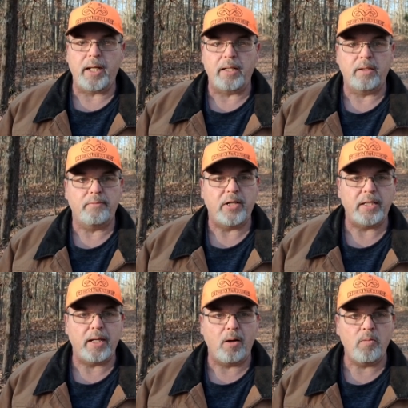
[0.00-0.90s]
the end of the
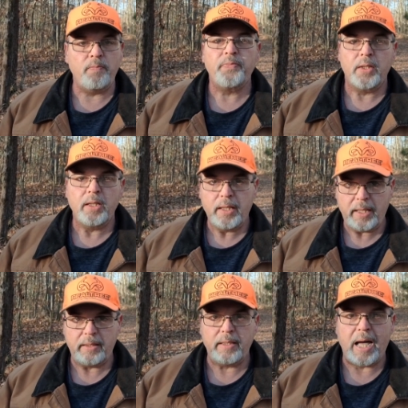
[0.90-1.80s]
video,
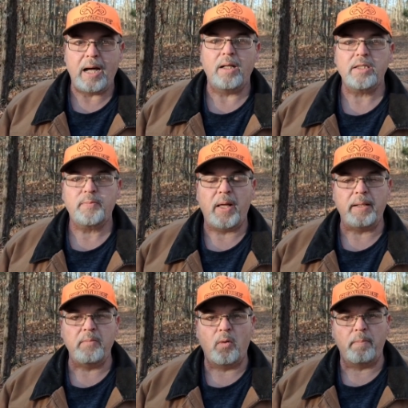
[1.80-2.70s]
and I'll
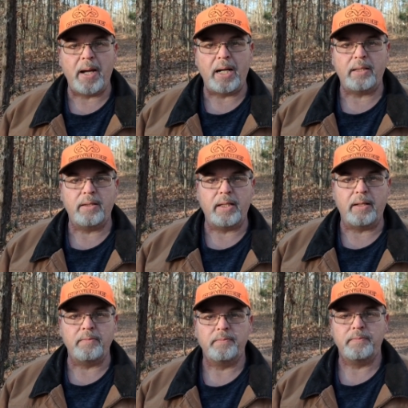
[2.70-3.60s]
explain more about it
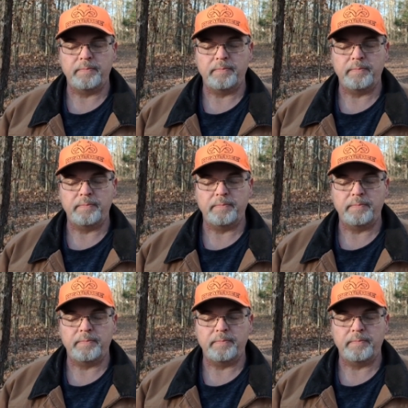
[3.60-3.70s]
then.